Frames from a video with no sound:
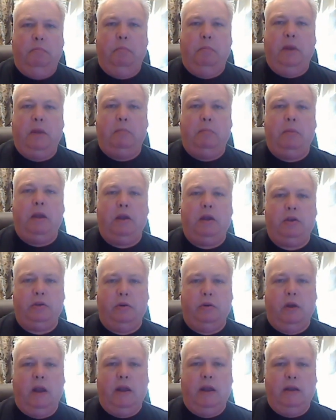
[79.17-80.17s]
big
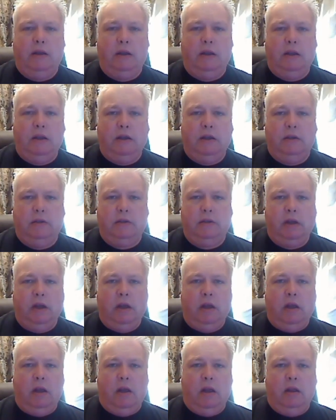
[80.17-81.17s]
picture ideas,
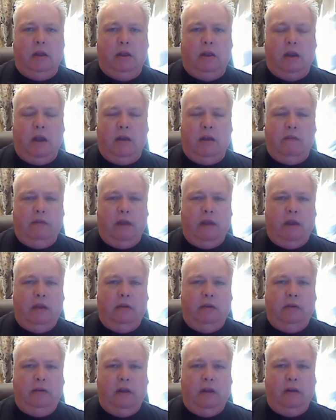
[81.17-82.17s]
the kind of
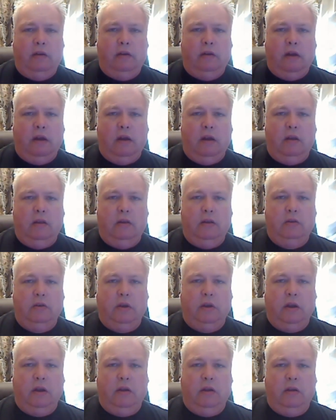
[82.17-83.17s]
things that
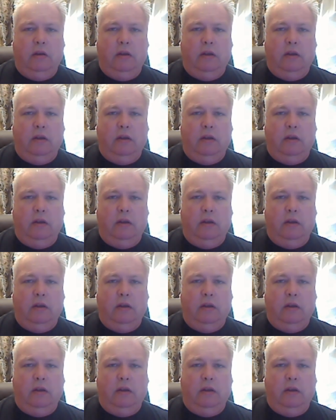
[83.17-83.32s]
you're going to